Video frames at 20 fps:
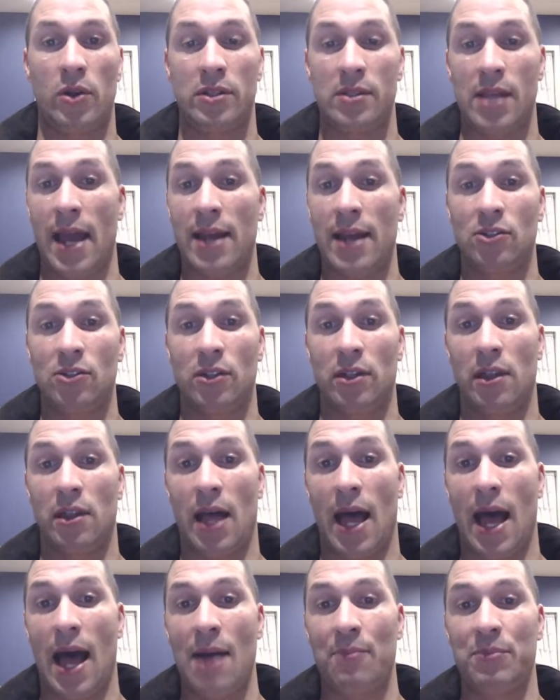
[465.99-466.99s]
It's actually
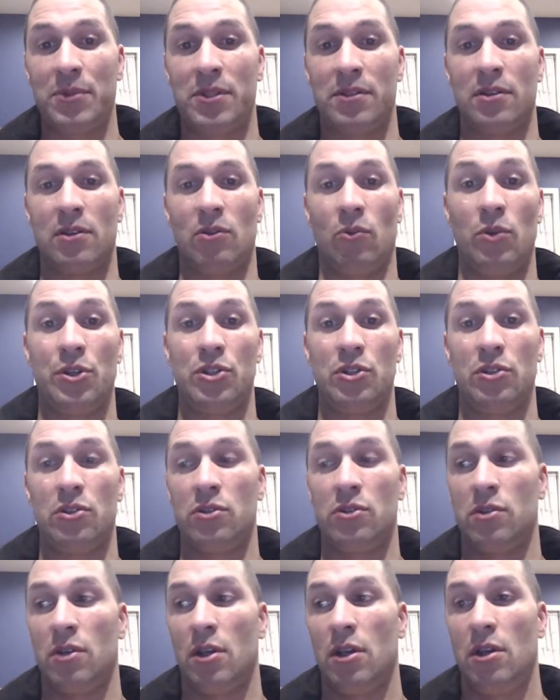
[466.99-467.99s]
the opposite, which
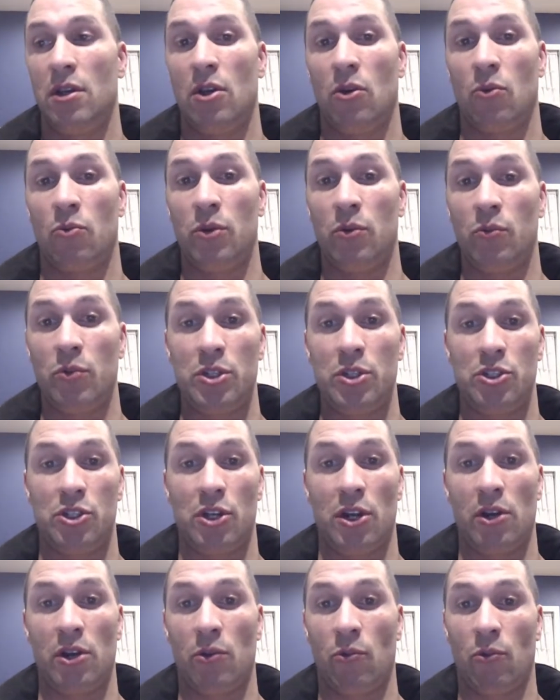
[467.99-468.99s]
is when we
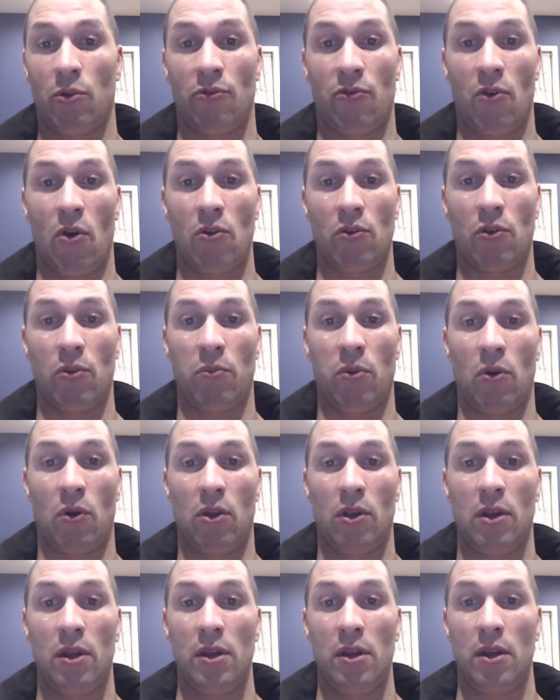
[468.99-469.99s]
share and we're
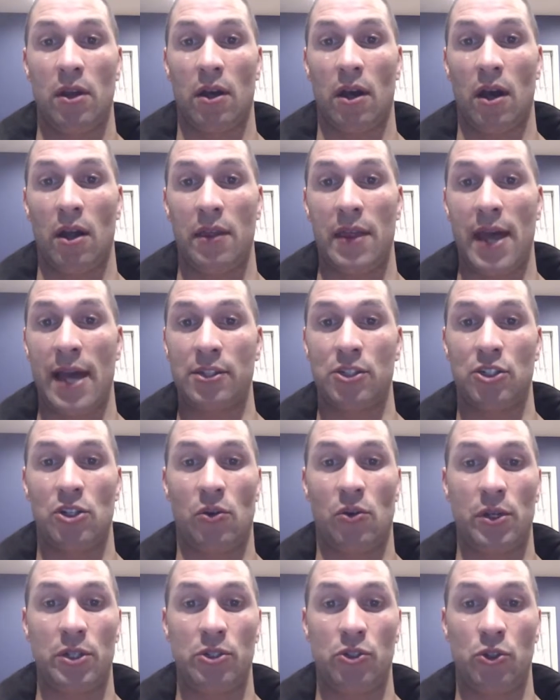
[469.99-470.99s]
vulnerable, that's
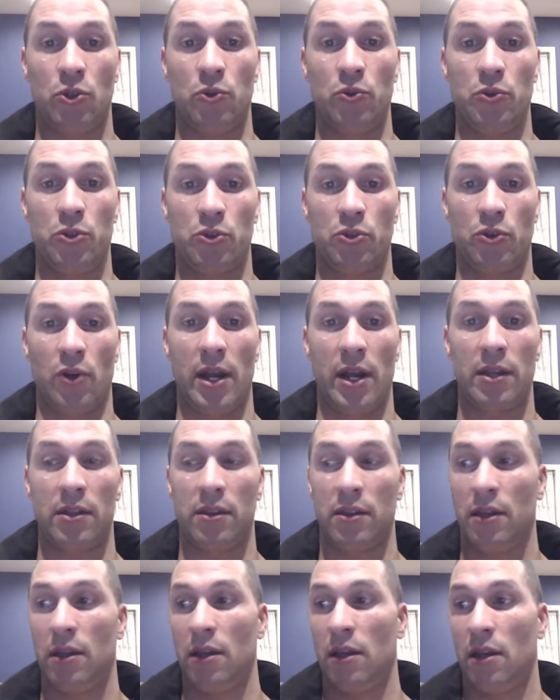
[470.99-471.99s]
showing true
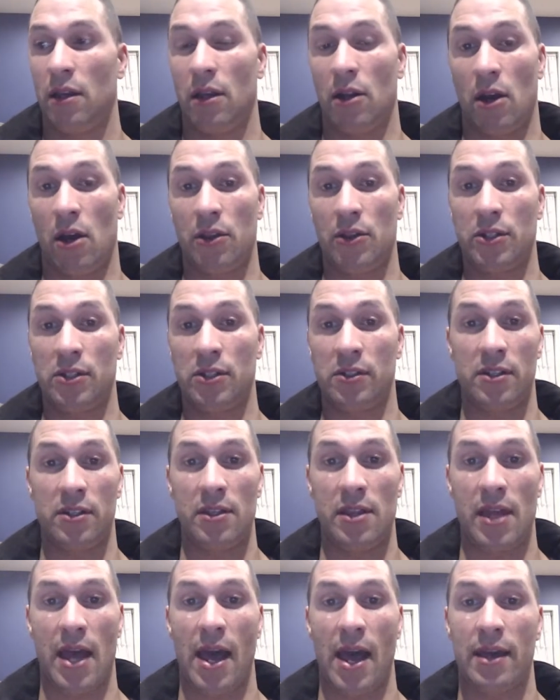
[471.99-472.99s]
strength, and others
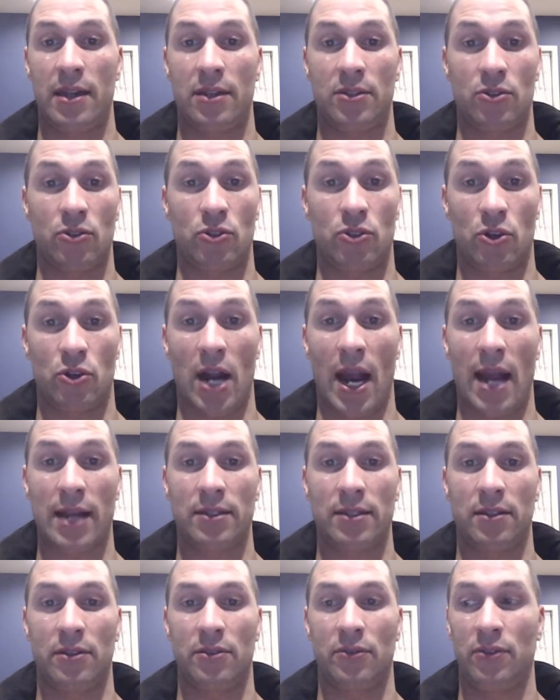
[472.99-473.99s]
see that, and it's
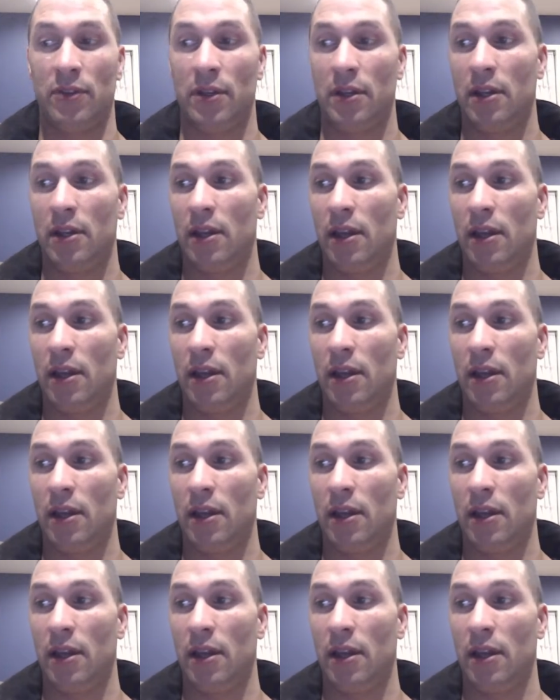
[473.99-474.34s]
attractive,